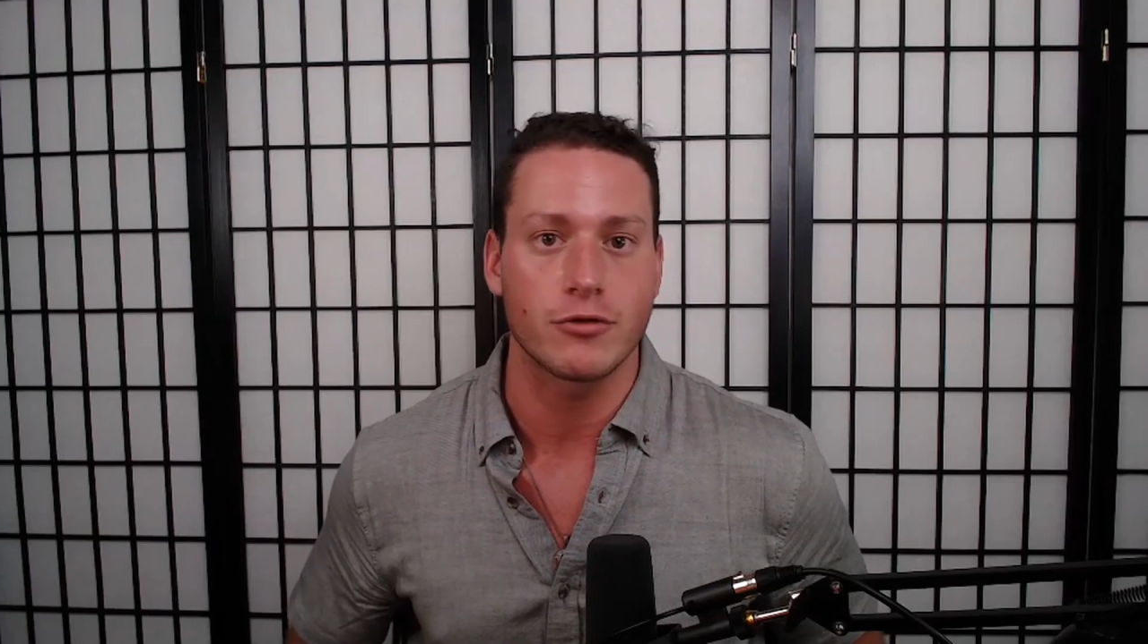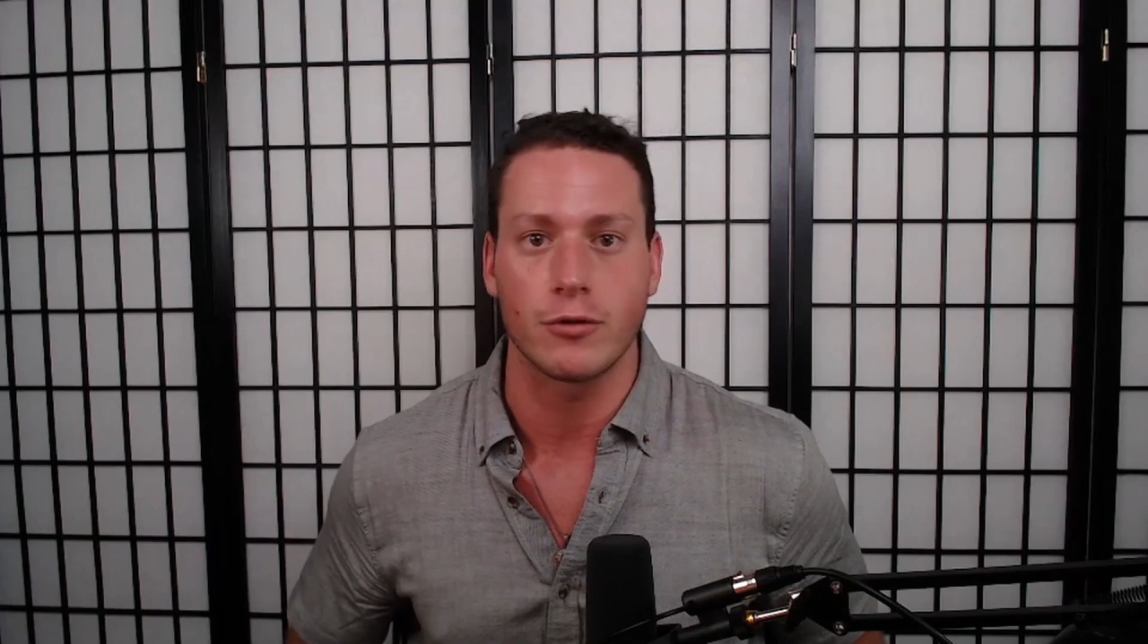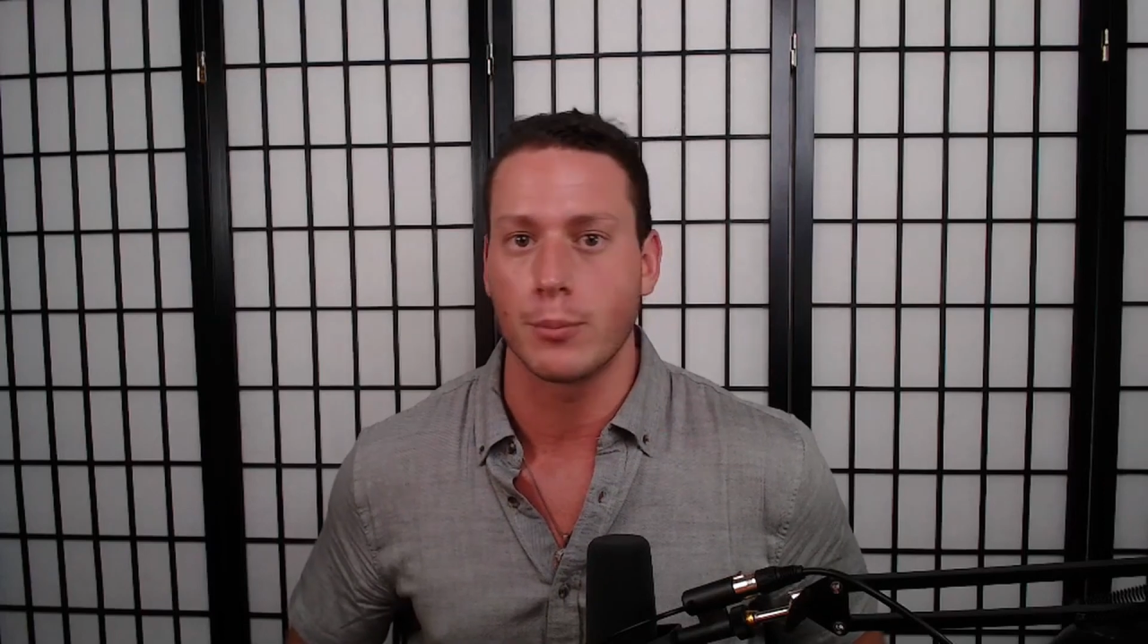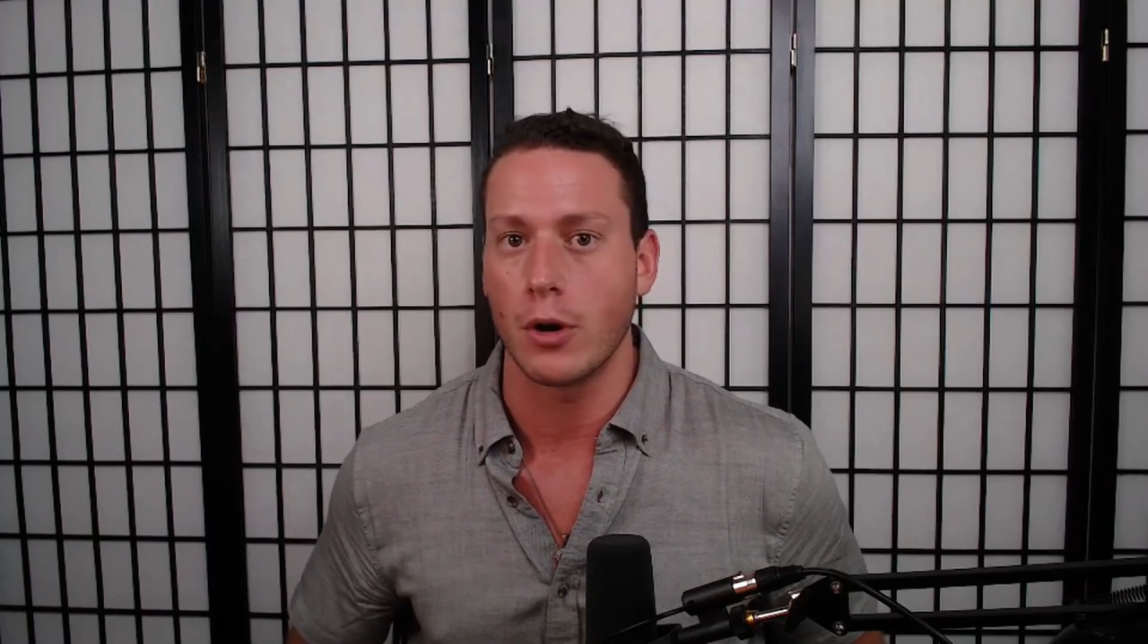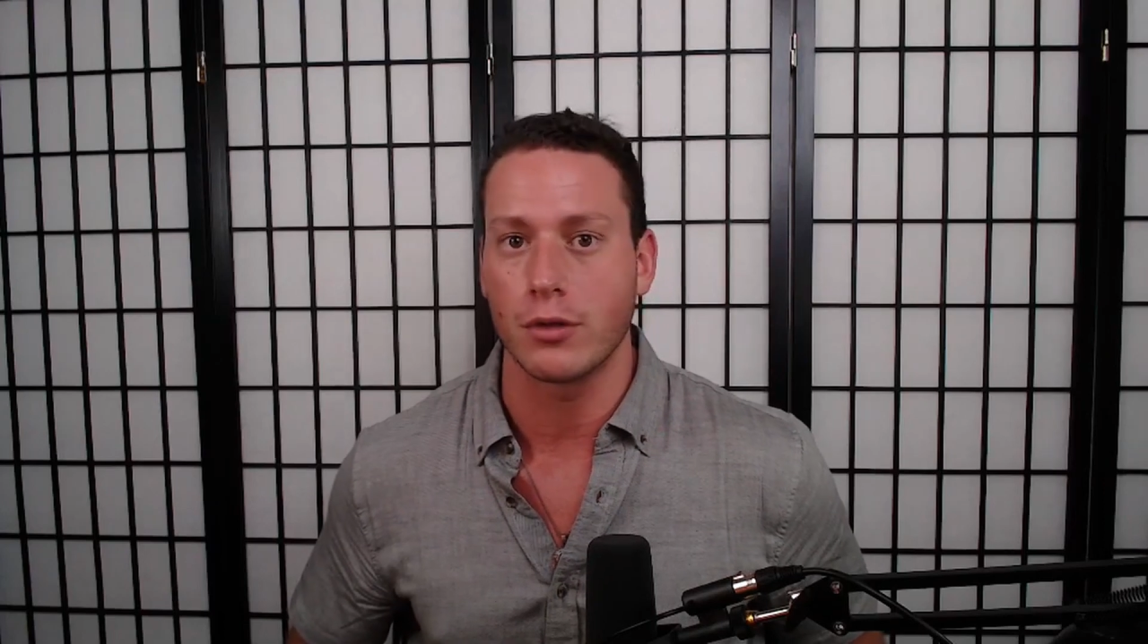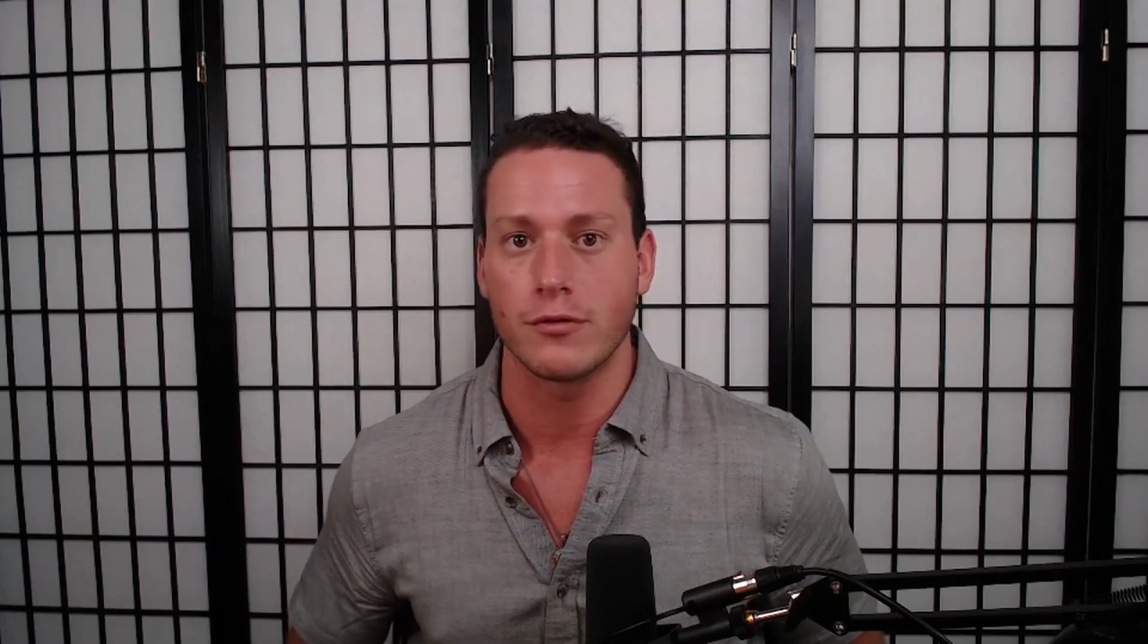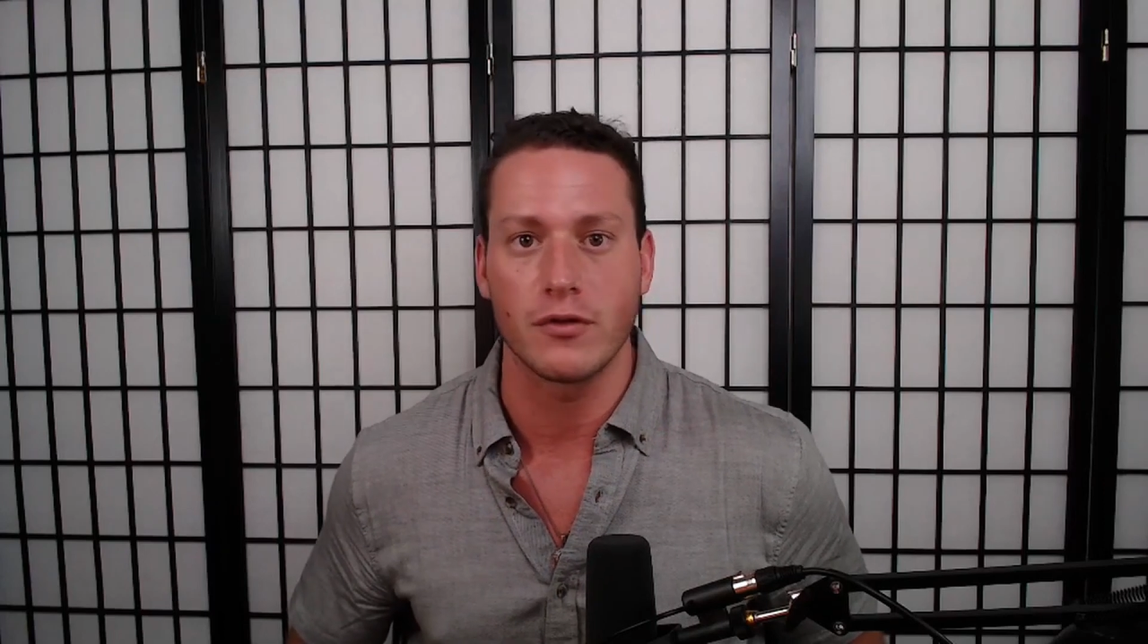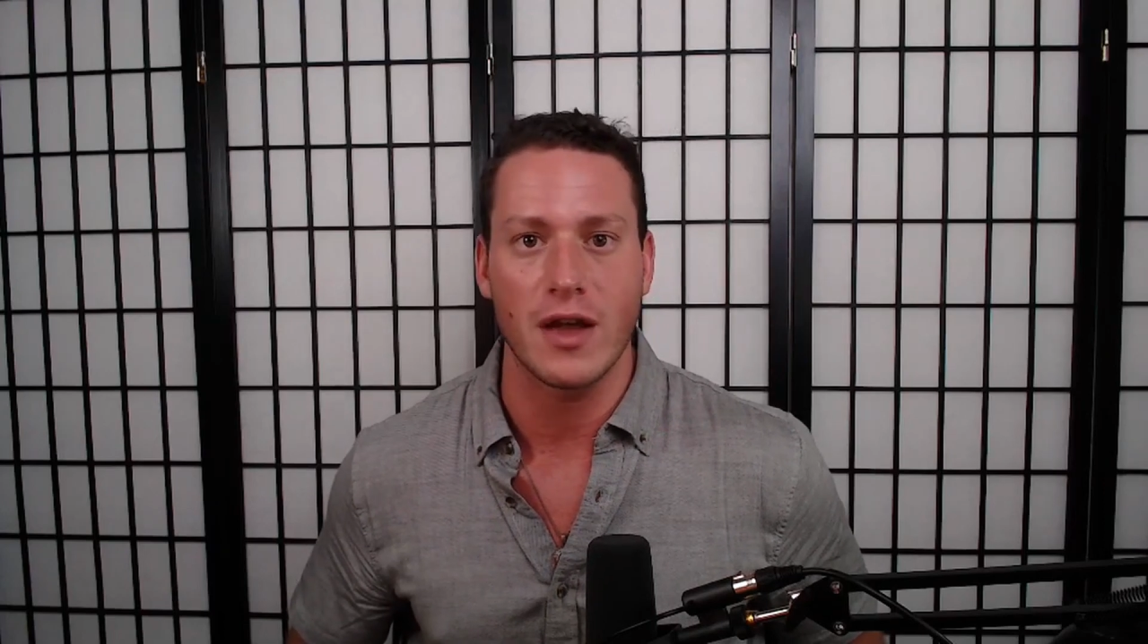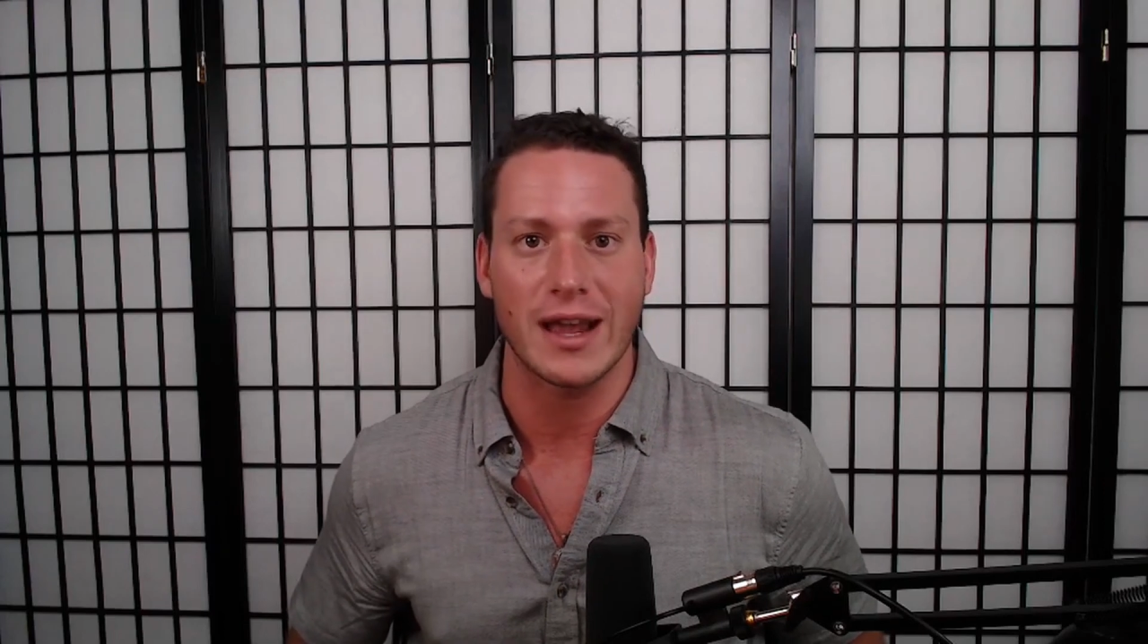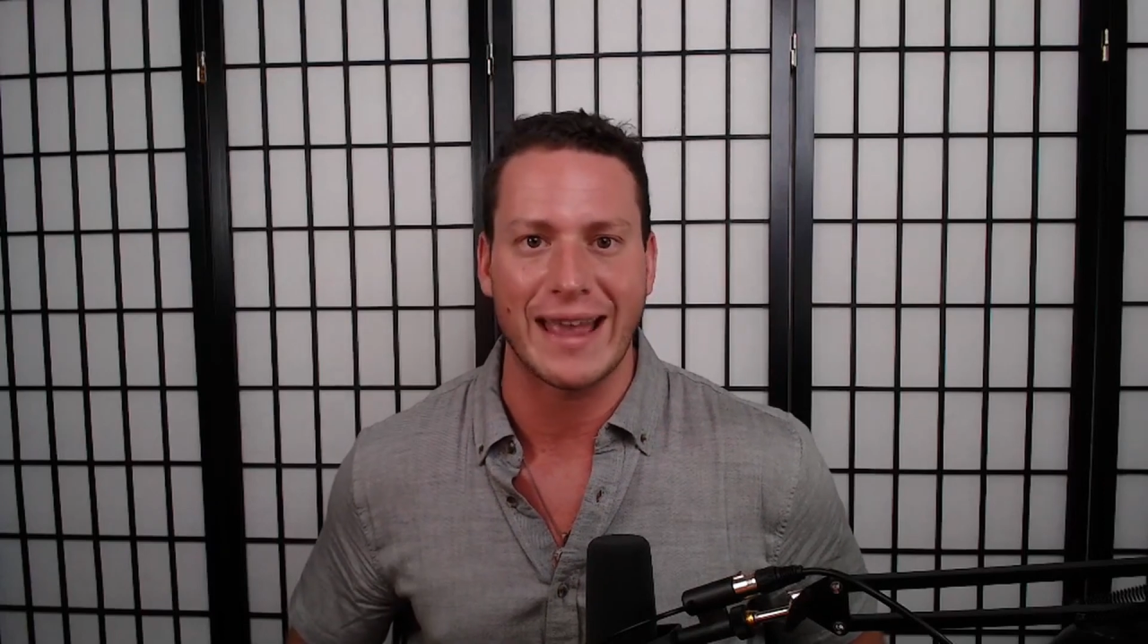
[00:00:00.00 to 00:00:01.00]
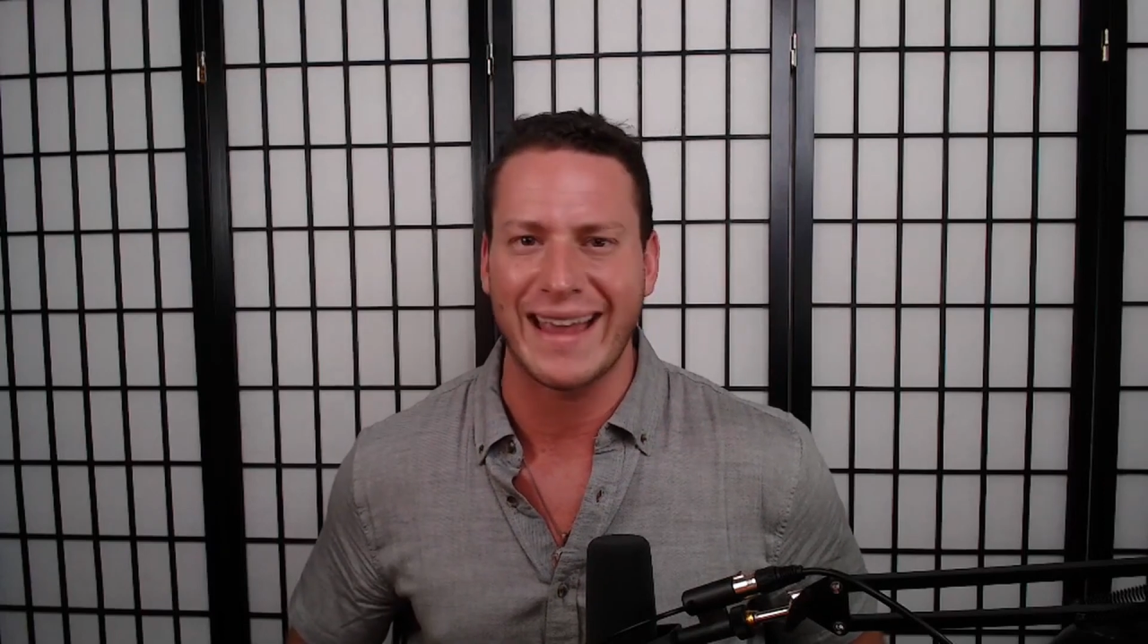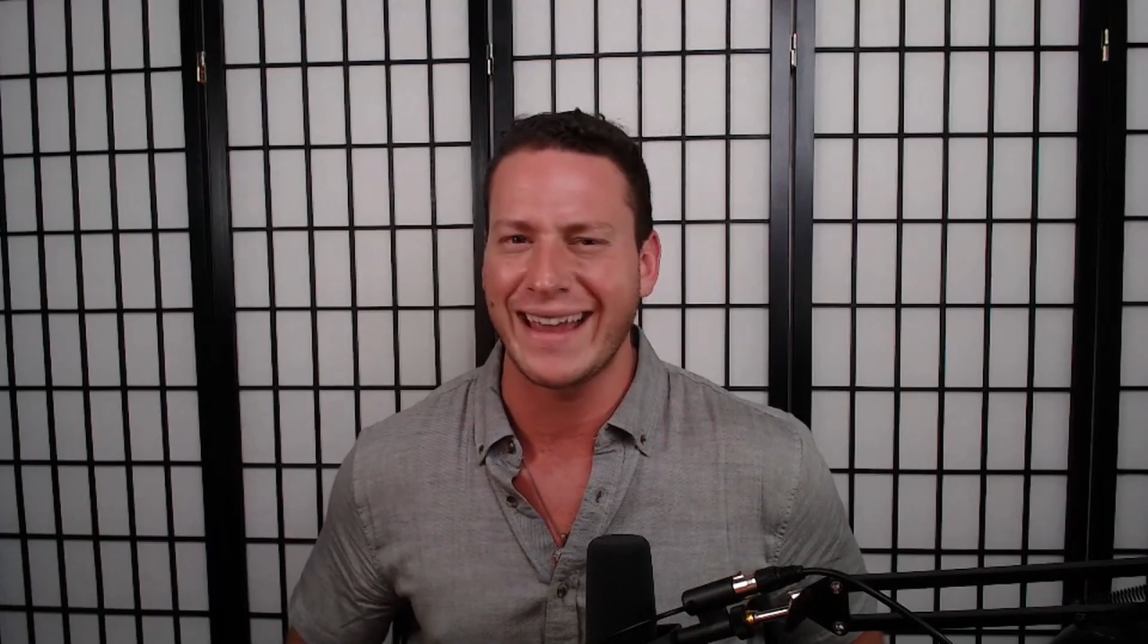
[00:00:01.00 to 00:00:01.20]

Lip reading: for both Vivek